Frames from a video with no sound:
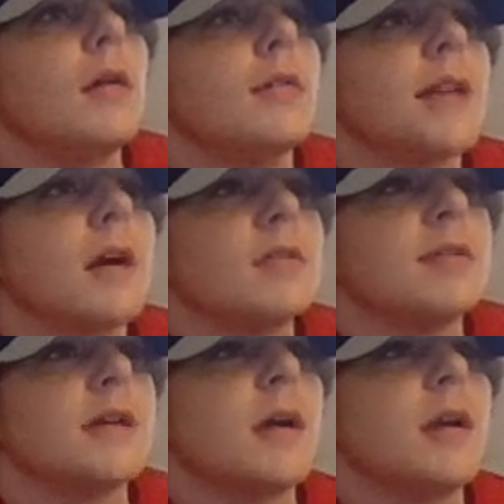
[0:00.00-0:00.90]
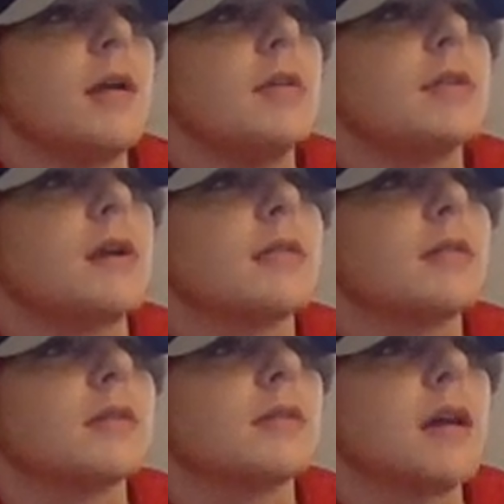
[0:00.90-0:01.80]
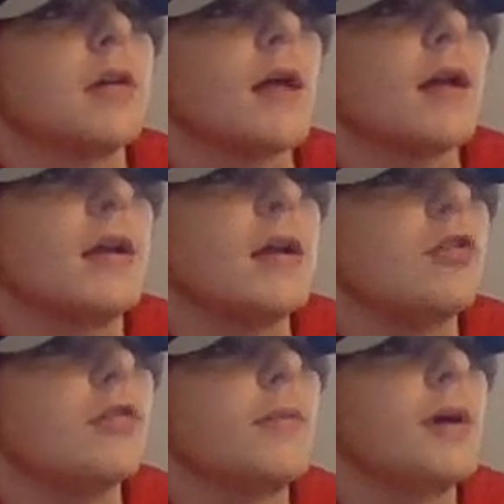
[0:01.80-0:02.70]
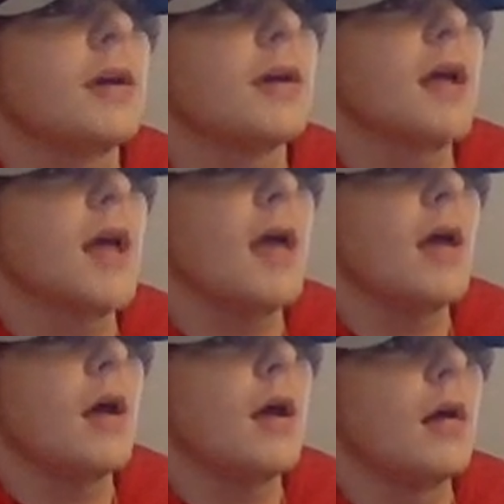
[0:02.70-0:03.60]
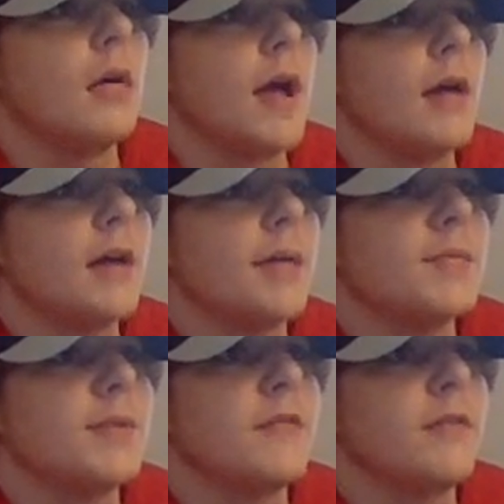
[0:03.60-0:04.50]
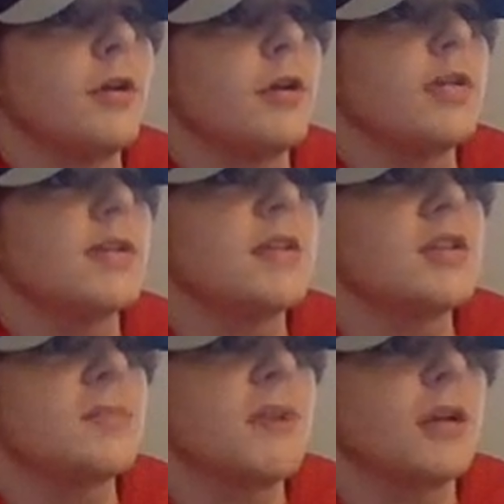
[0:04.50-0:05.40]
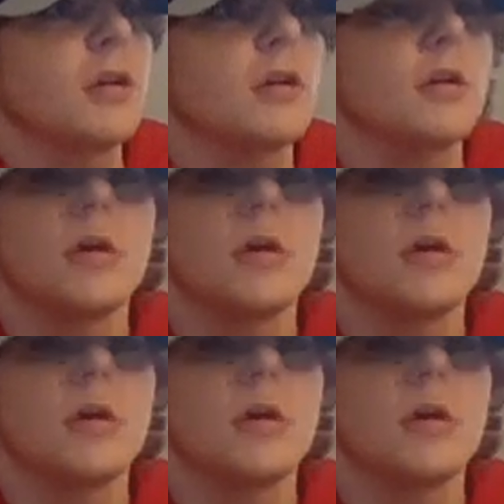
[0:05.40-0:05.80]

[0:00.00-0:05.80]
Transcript: Scout said he's an excellent skater that can handle the puck at top speed, very good decision maker.